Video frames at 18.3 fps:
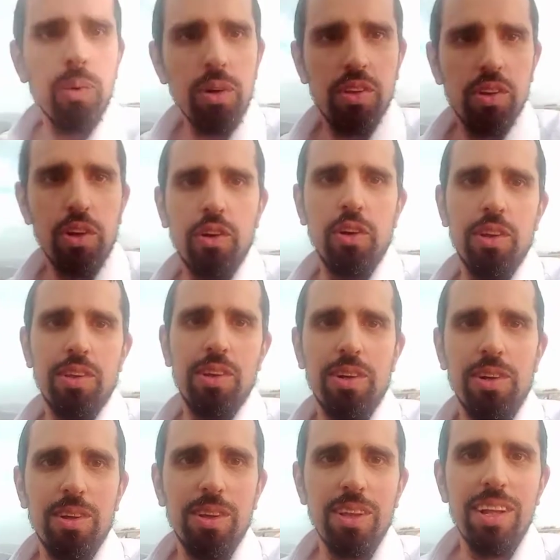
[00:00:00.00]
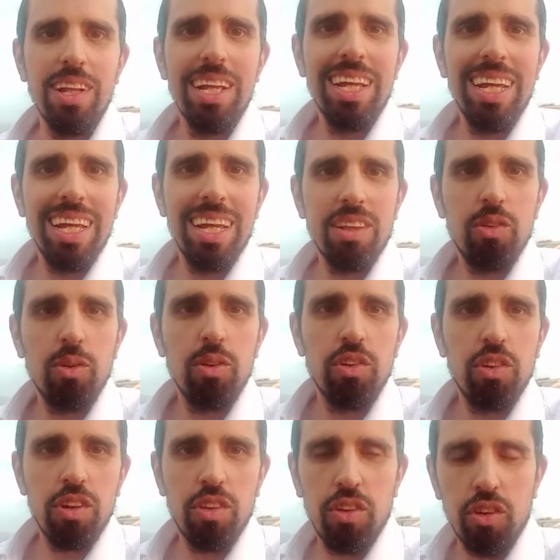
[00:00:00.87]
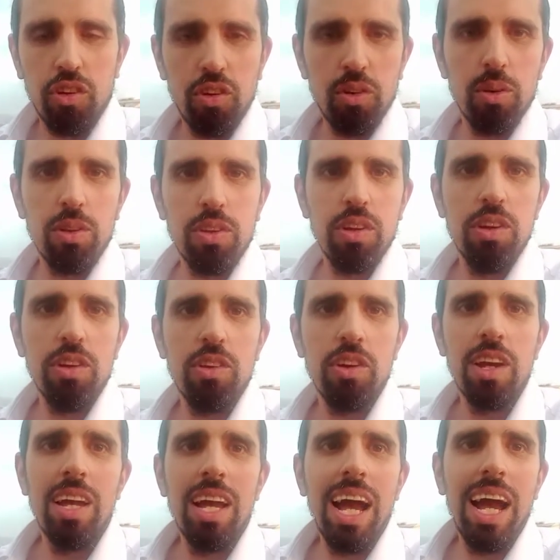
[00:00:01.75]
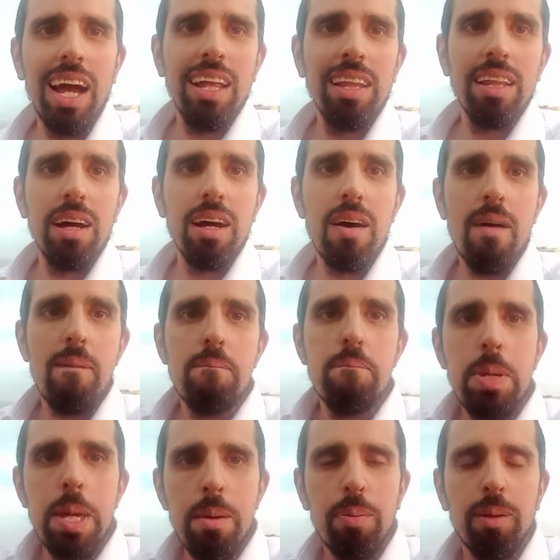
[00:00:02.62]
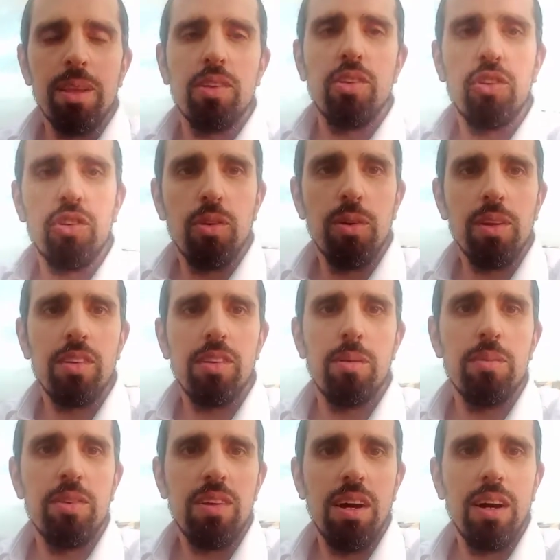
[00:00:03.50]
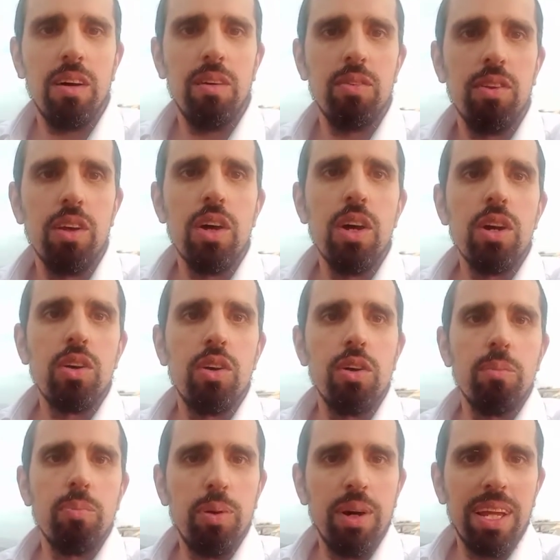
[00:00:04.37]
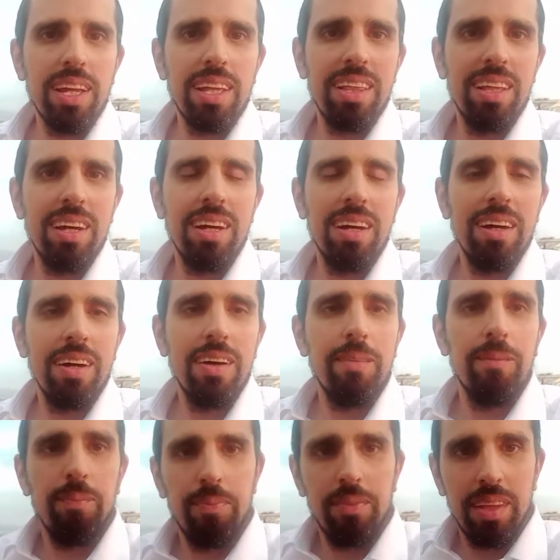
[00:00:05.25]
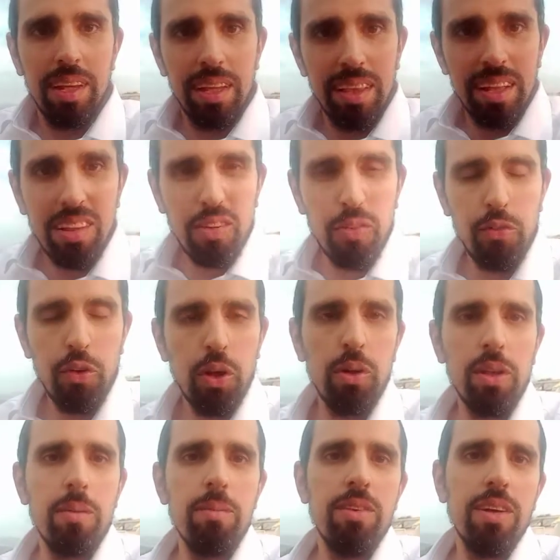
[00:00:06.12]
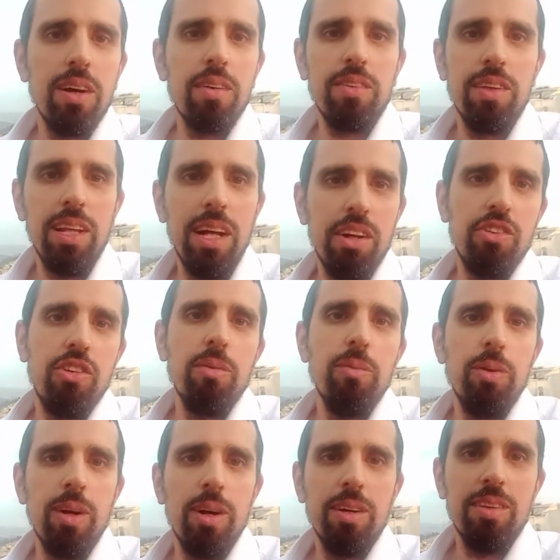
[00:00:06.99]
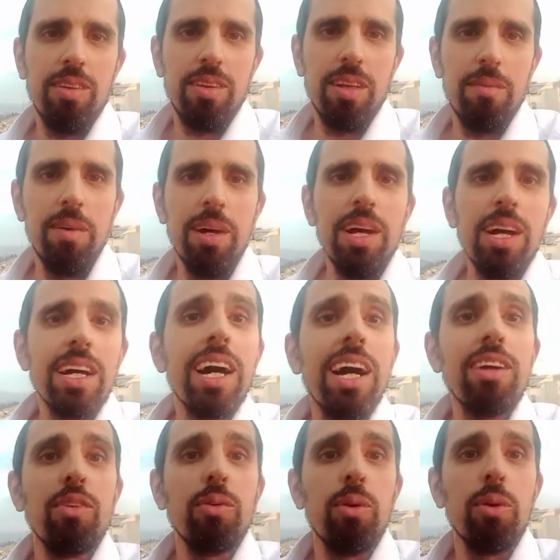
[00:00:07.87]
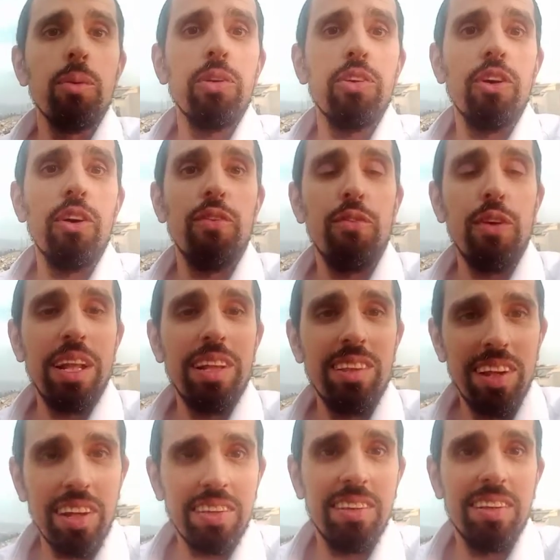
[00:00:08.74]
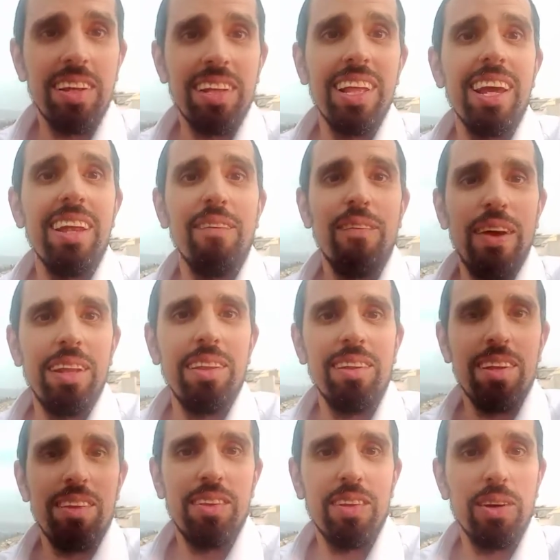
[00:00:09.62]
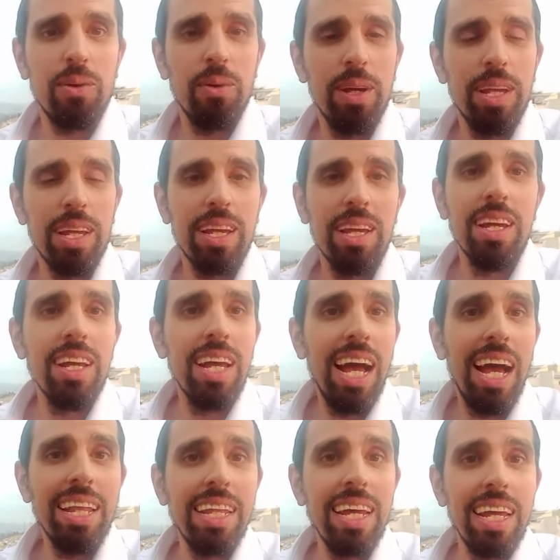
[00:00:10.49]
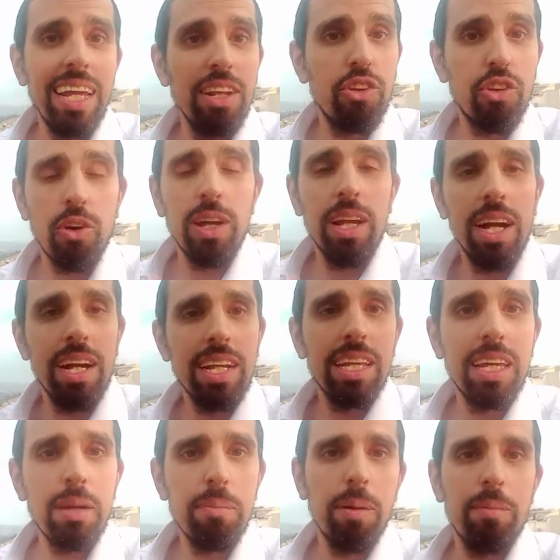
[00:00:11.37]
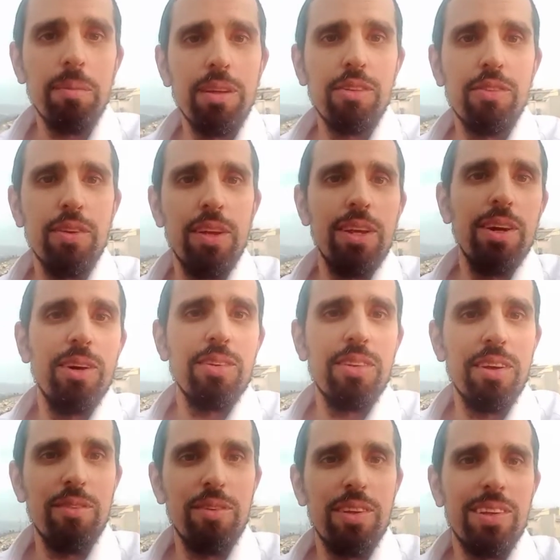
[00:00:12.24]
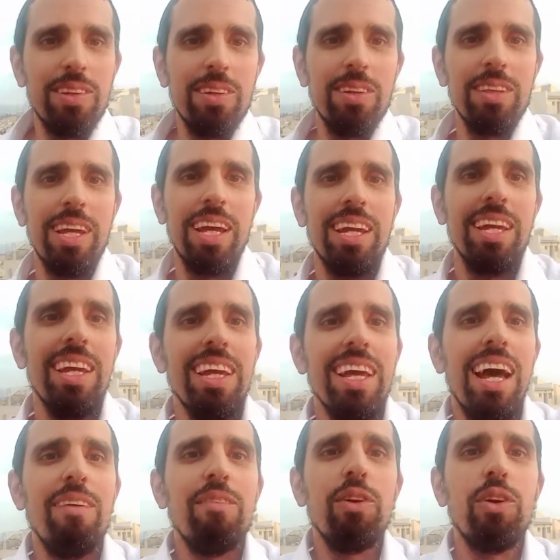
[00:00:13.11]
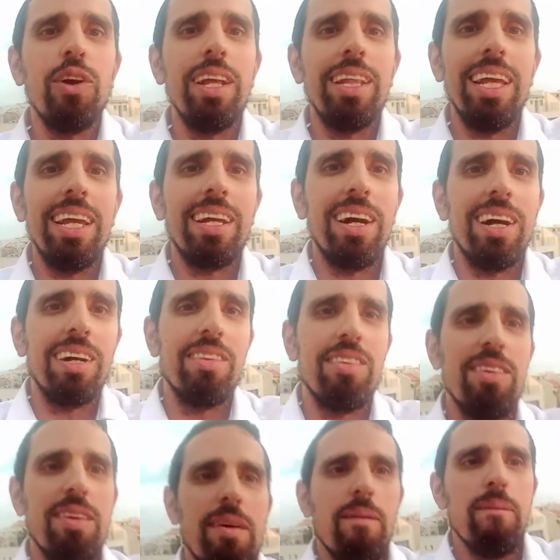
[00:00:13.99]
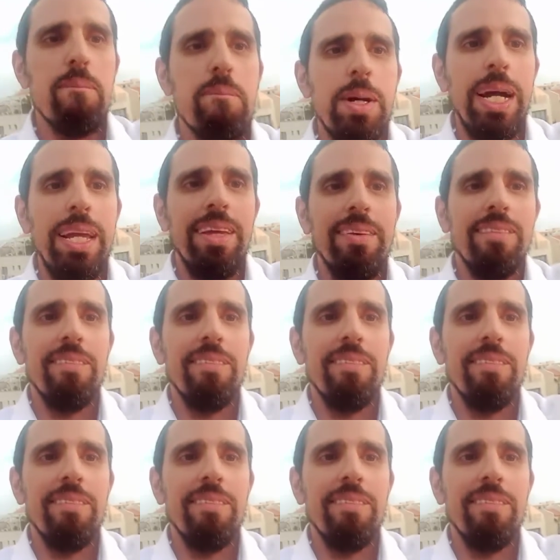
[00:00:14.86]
it wasn't critical. It was just a shortage, and the people, the students themselves, could bring the tefillah themselves, and Hashem would answer them. Guys, I want to wish you a fantastic day and a fantastic week, and enjoy. I'm going to keep up these videos every single day. Have a great day, guys. Bye.